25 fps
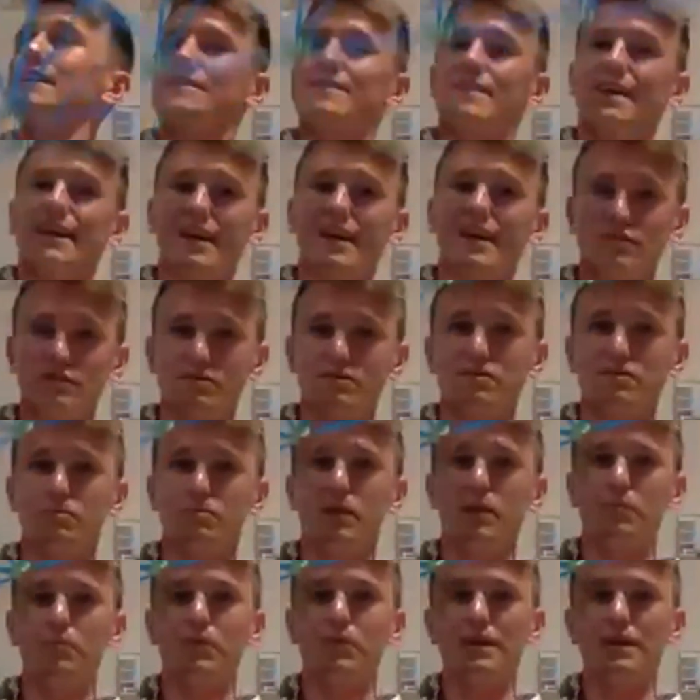They can
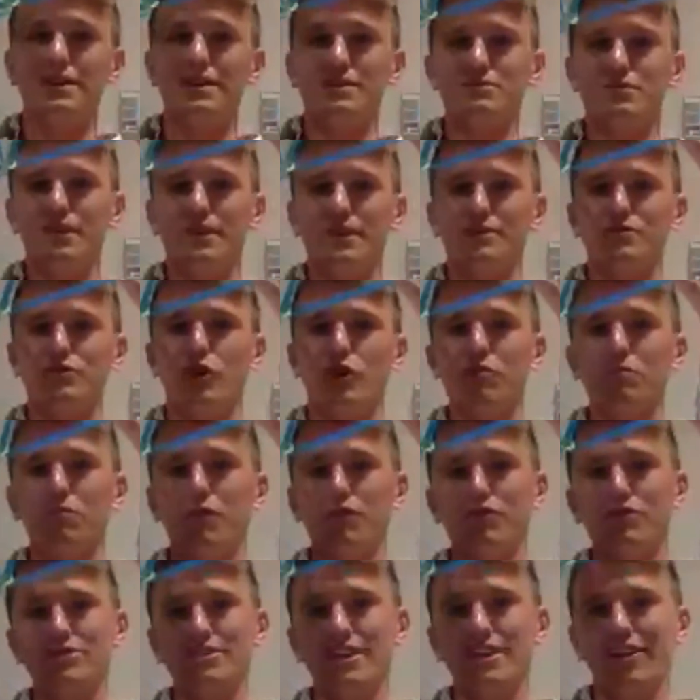build this one on top
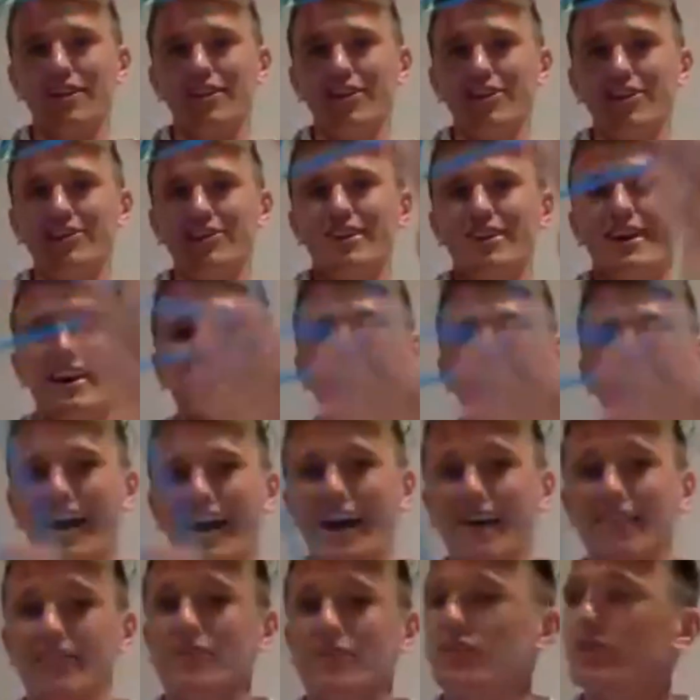of each other, and